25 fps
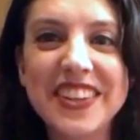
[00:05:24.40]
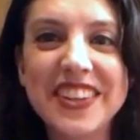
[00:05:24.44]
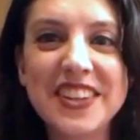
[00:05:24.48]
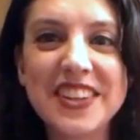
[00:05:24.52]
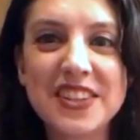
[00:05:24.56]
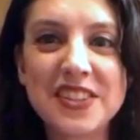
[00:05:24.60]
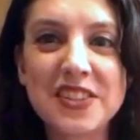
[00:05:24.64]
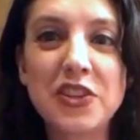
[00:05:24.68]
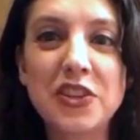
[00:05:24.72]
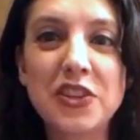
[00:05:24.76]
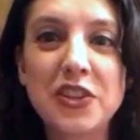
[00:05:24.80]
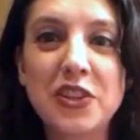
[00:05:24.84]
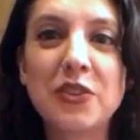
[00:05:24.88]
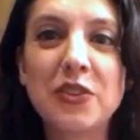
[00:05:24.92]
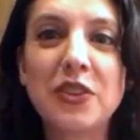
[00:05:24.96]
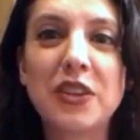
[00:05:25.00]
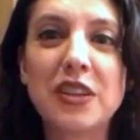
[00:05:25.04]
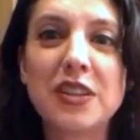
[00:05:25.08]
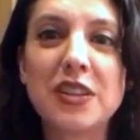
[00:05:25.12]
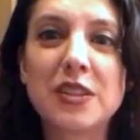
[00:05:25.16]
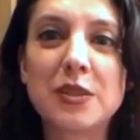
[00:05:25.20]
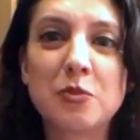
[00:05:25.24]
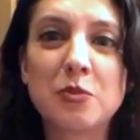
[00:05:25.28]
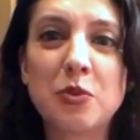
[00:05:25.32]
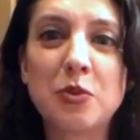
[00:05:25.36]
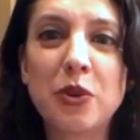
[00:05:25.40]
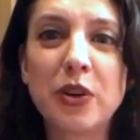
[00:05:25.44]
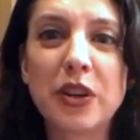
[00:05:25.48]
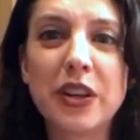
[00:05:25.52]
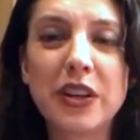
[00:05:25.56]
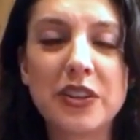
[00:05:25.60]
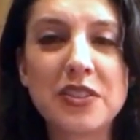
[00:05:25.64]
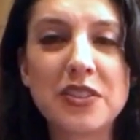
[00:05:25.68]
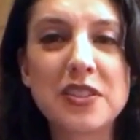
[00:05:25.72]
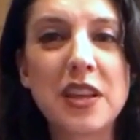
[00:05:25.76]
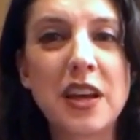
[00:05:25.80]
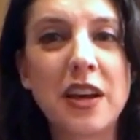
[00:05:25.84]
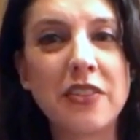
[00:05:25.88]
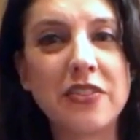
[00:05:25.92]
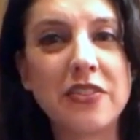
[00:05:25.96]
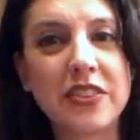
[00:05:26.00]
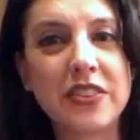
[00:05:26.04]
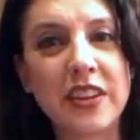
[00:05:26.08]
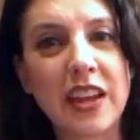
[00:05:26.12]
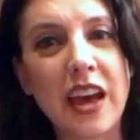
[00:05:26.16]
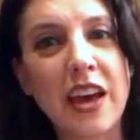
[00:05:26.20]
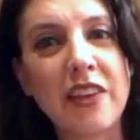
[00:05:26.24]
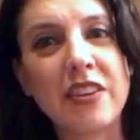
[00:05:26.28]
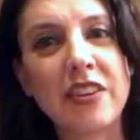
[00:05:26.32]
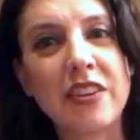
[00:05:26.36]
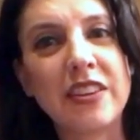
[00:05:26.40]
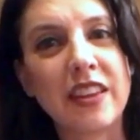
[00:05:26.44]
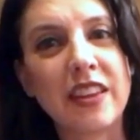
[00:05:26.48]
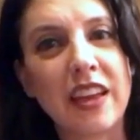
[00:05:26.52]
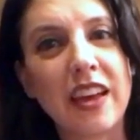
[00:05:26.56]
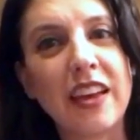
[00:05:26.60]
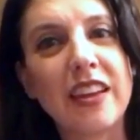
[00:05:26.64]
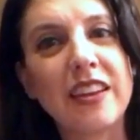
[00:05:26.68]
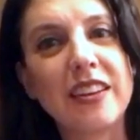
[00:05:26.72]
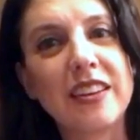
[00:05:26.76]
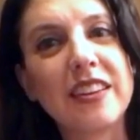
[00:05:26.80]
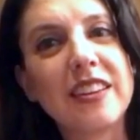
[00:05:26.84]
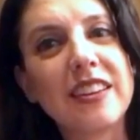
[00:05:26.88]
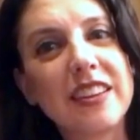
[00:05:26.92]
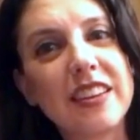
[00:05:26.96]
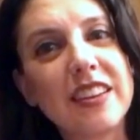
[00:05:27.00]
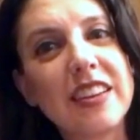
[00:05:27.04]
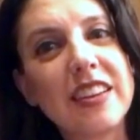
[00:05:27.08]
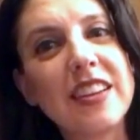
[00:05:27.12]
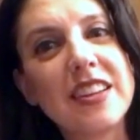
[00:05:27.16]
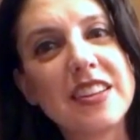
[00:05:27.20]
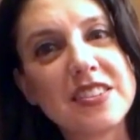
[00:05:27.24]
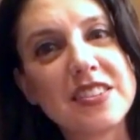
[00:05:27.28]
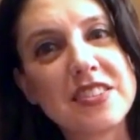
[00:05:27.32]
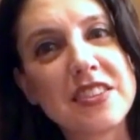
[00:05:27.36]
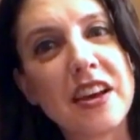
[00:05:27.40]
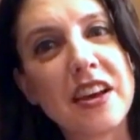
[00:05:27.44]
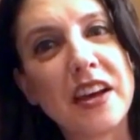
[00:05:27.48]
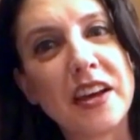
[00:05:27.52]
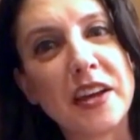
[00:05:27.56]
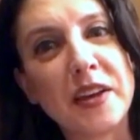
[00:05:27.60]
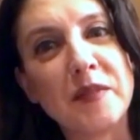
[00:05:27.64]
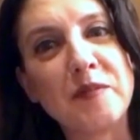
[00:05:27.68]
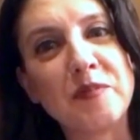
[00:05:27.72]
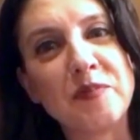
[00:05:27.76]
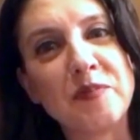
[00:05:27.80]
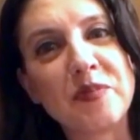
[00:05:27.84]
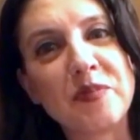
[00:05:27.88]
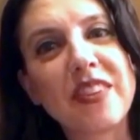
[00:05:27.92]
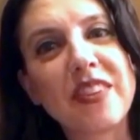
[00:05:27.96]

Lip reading: so you can really support yourself in having that time.